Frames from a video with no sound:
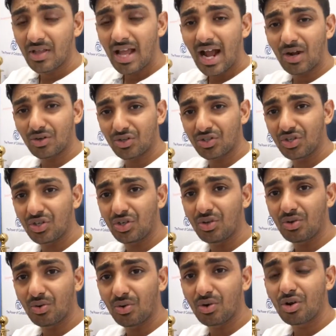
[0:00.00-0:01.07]
How to
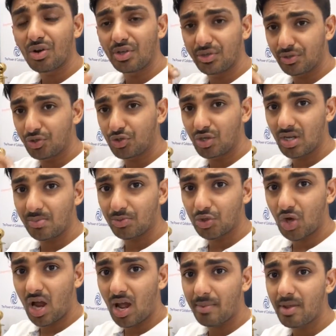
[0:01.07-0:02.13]
Secure Your Dream
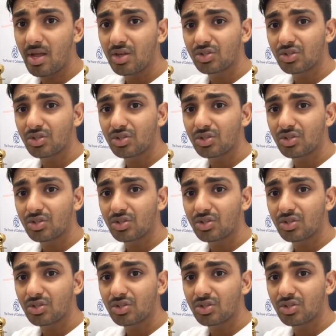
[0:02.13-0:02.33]
Job."